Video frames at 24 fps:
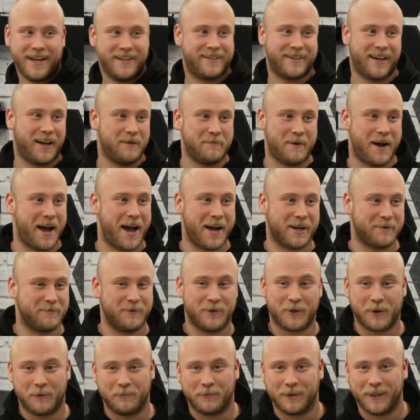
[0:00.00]
sell my argument
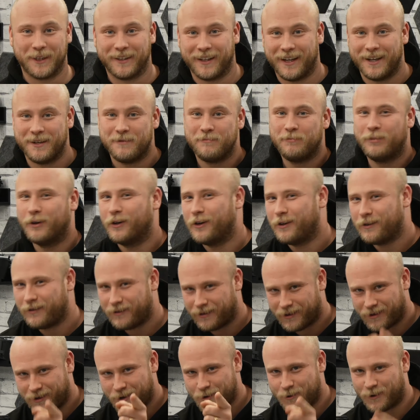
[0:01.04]
completely. But
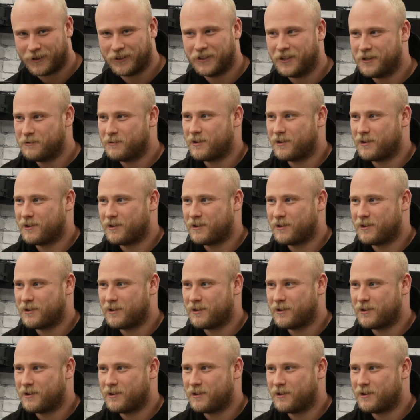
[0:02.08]
you all know what